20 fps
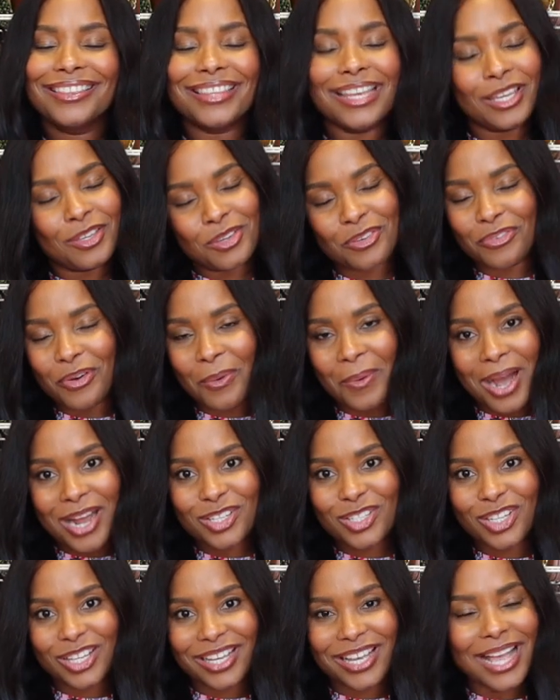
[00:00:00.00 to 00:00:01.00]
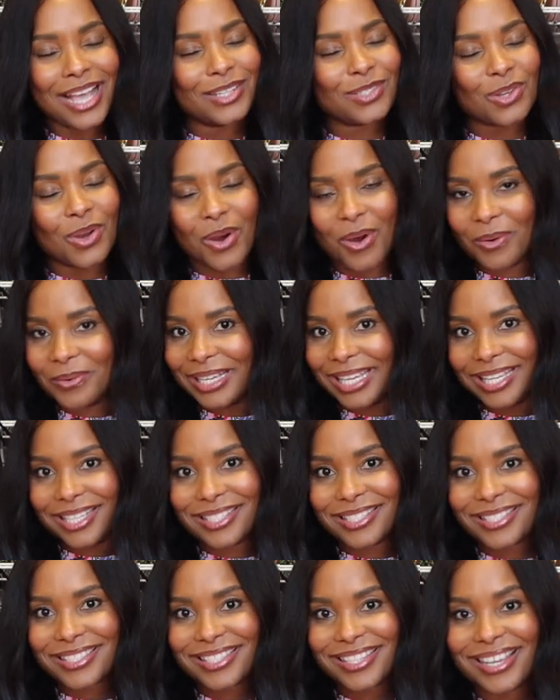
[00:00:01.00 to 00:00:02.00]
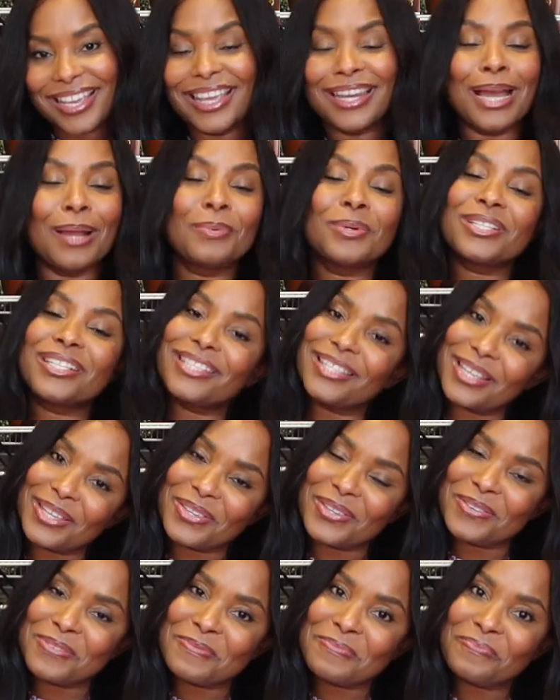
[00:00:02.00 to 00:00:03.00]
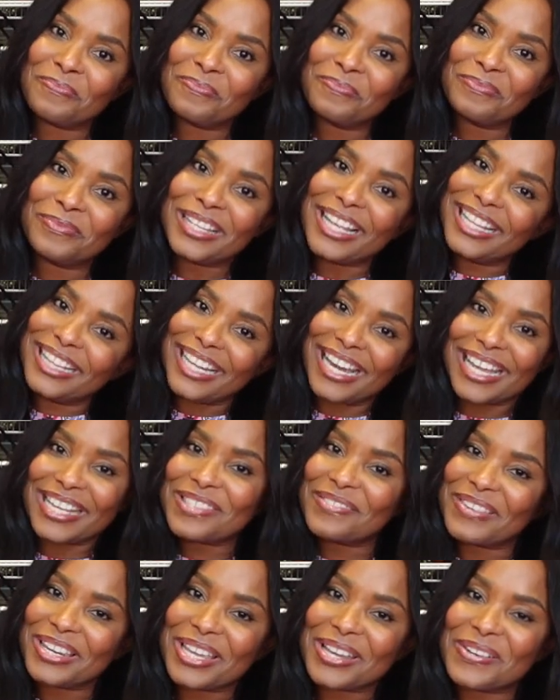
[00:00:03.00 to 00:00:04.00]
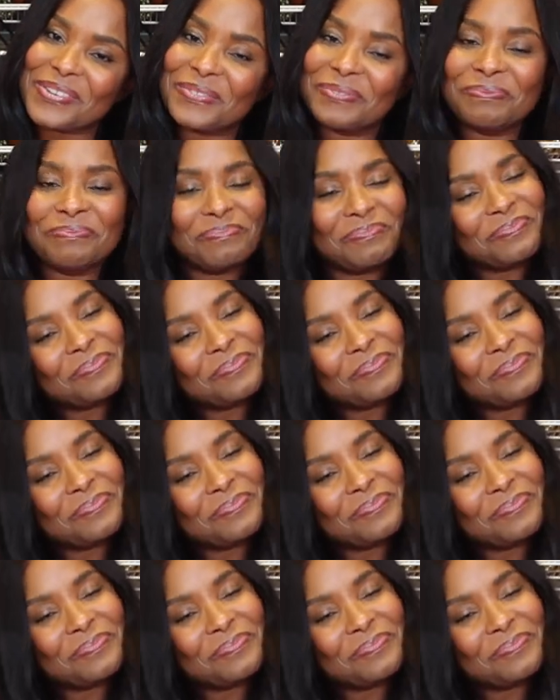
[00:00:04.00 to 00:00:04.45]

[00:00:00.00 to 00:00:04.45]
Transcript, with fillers: Thank you for watching as always. And I will see you in the next video.